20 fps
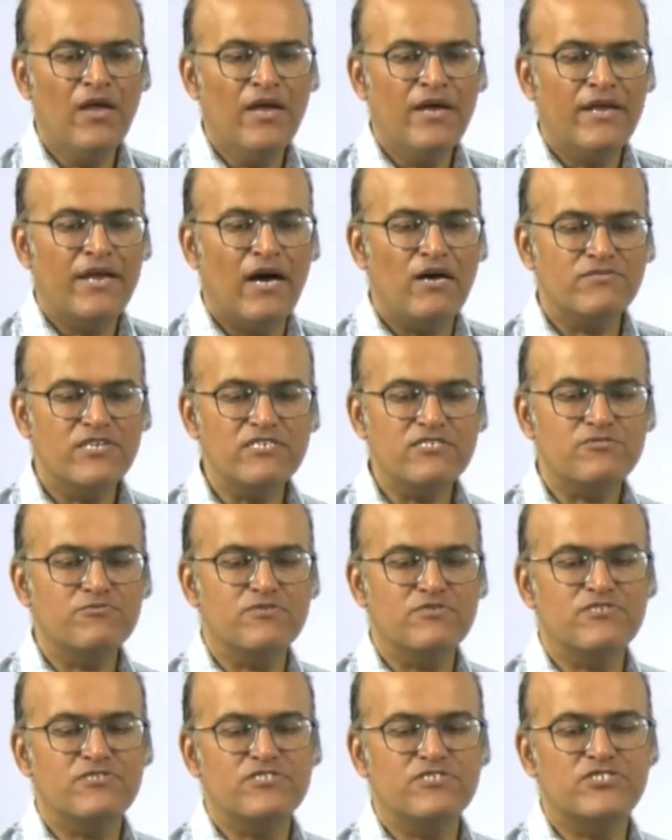Now, this
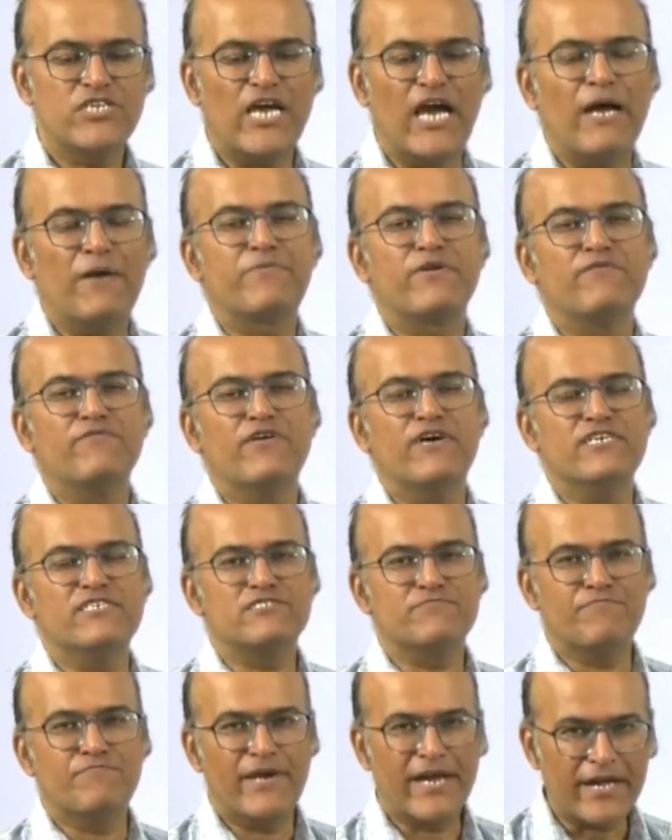was the
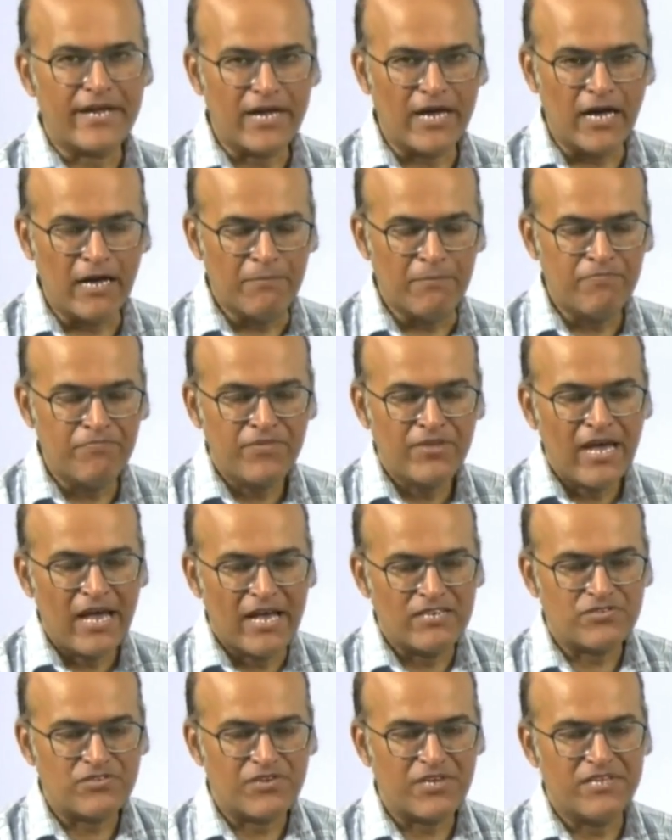chapter-wise breakup.
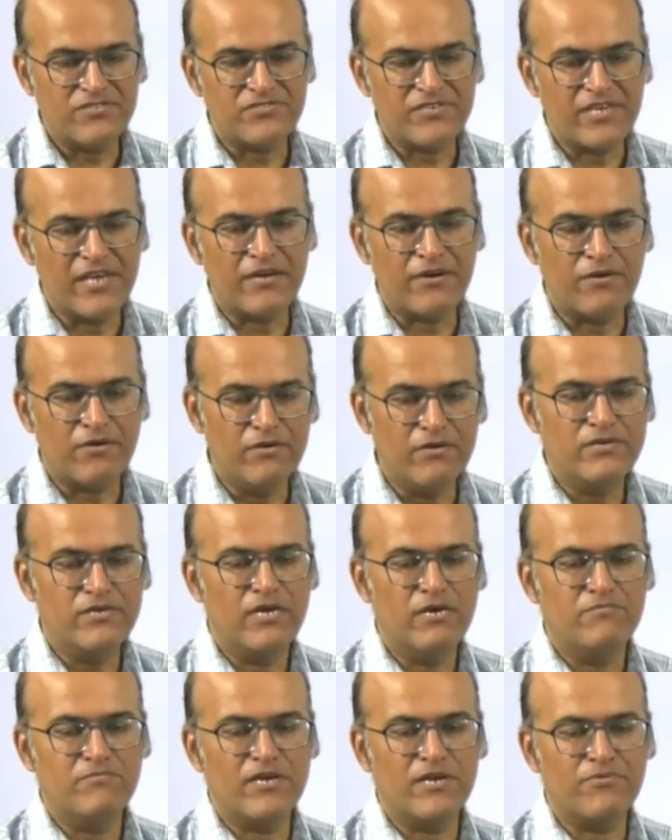As you can see, a good
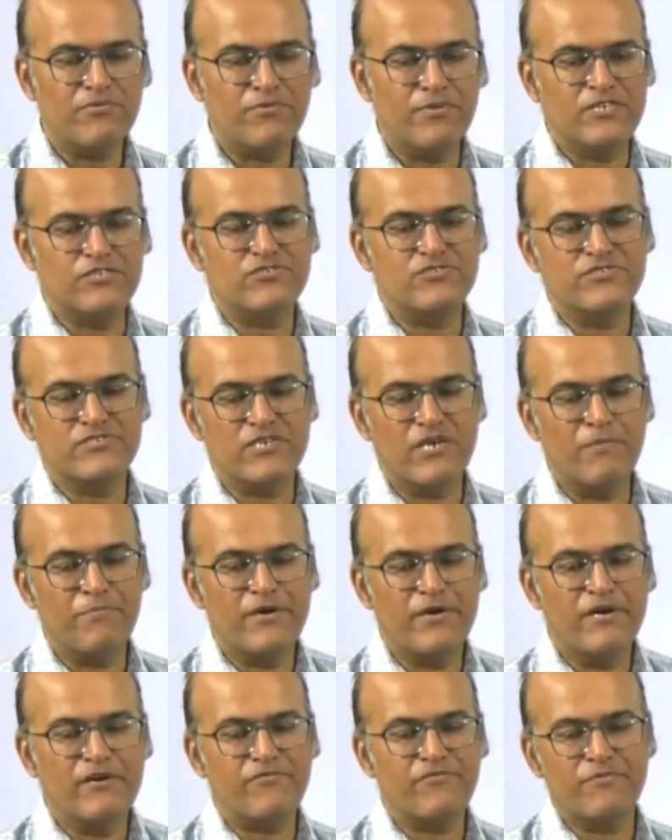number of questions
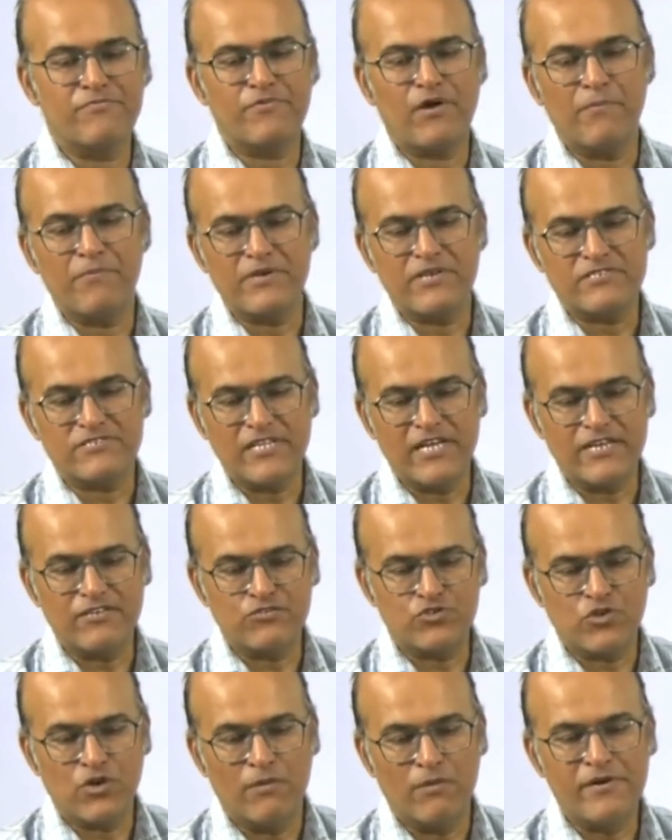appeared from topics like
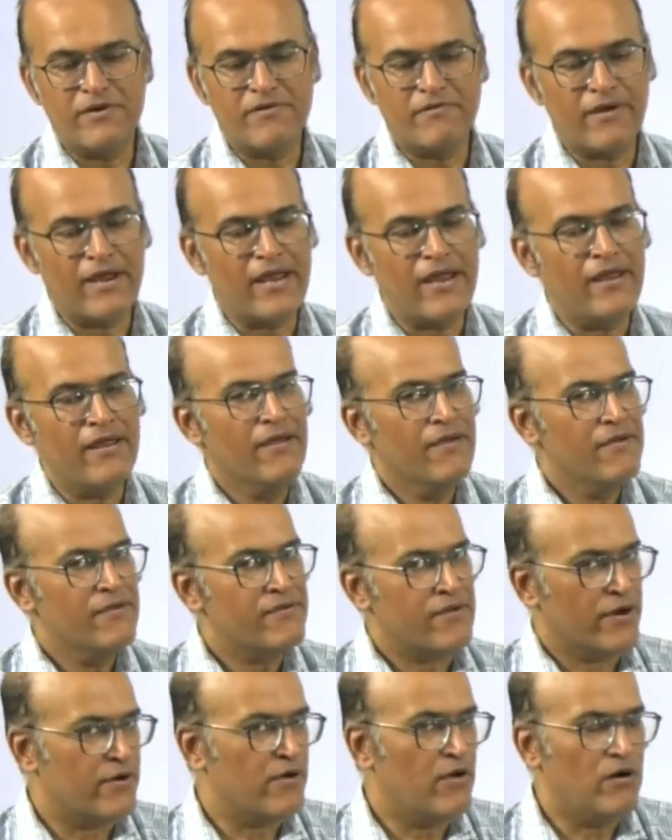geometry,
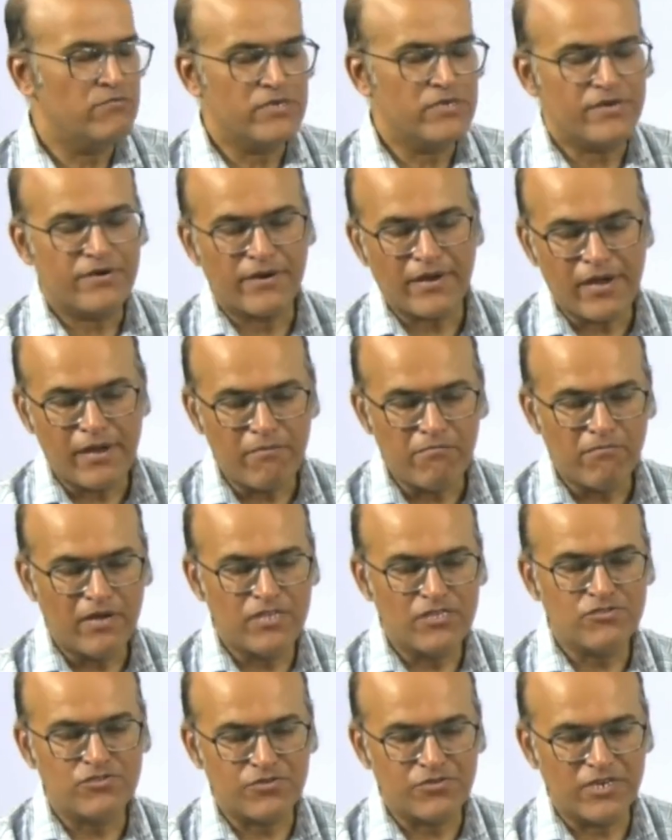trigonometry,
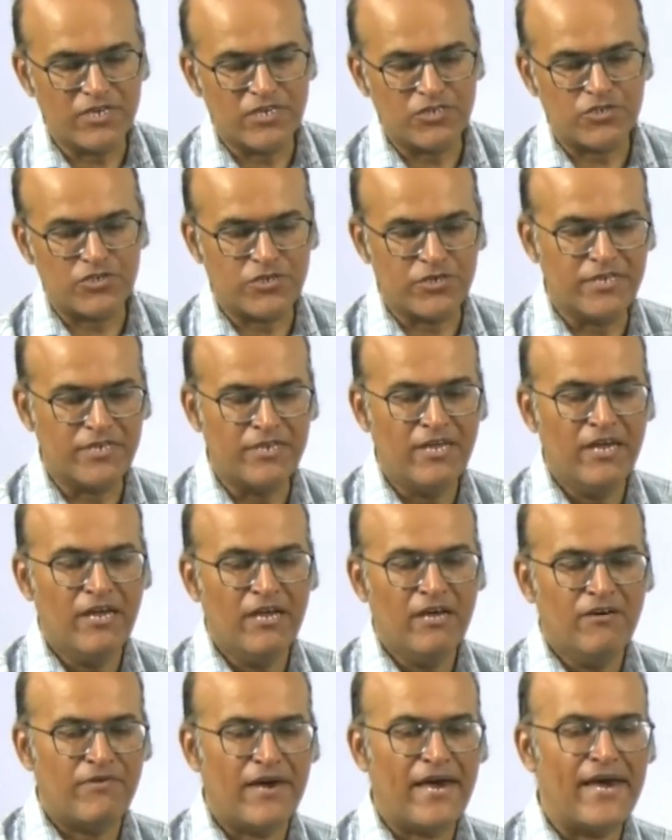mensuration,
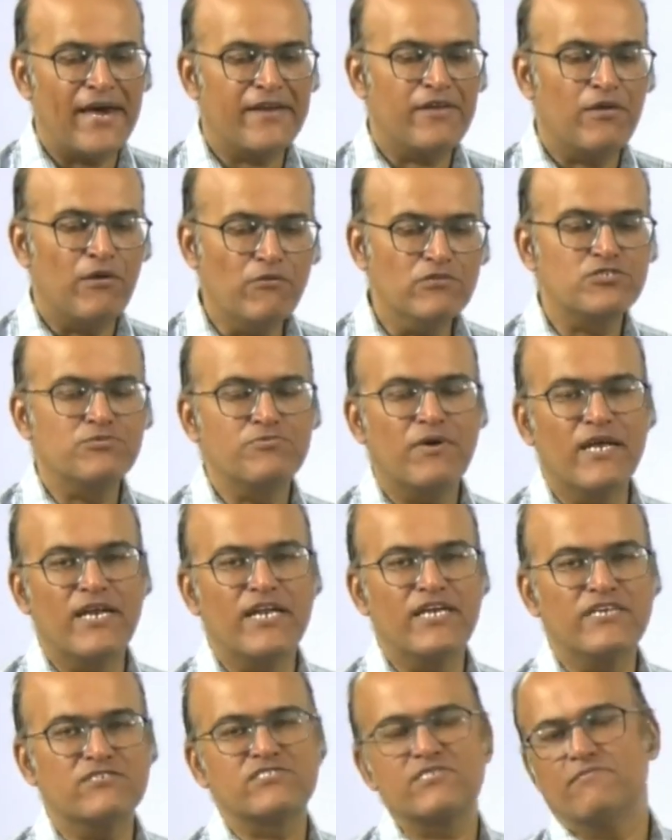where
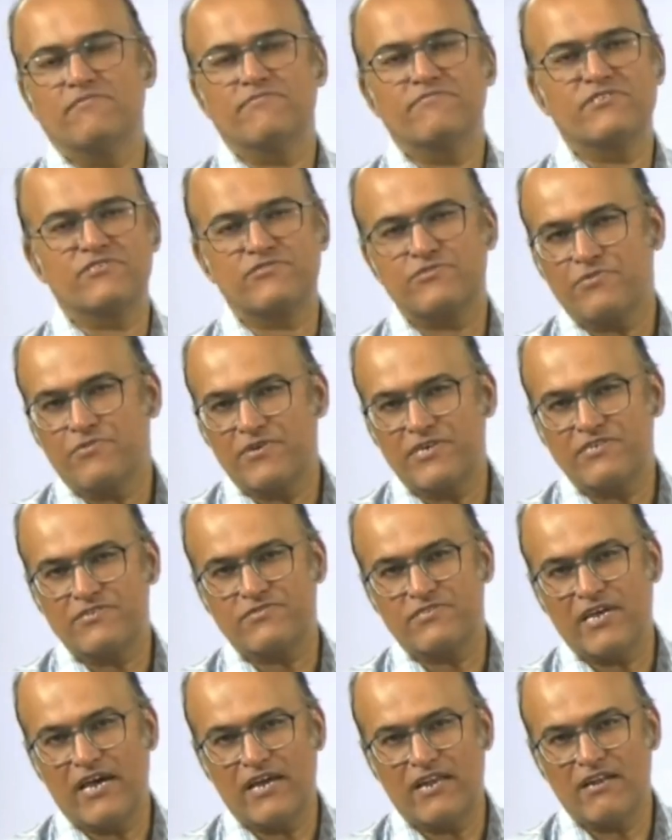usually some of the students,
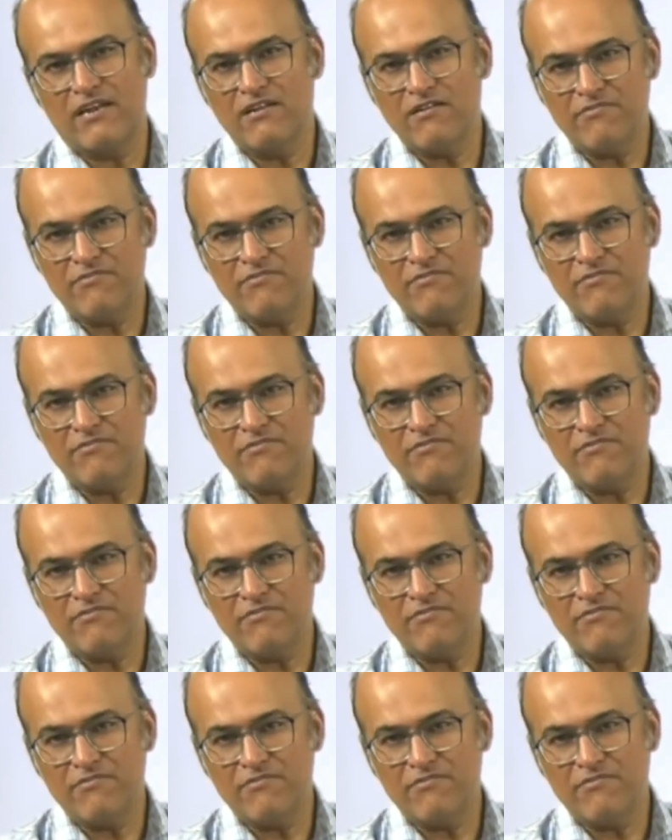they are a little